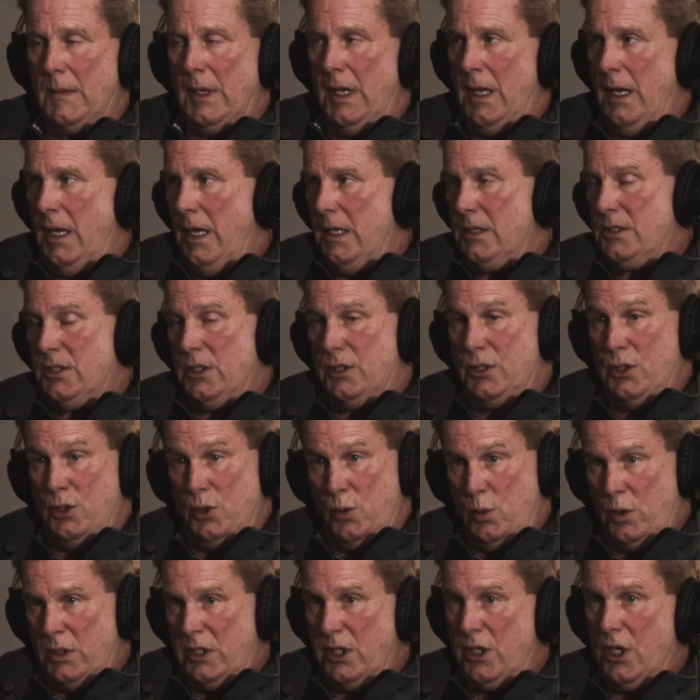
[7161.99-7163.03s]
He said, "Do
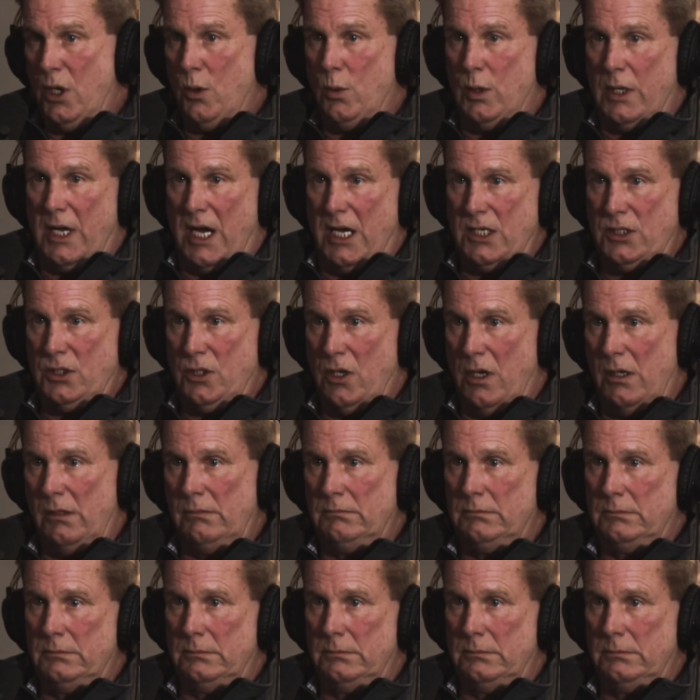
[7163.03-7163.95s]
you want to know what I saw?"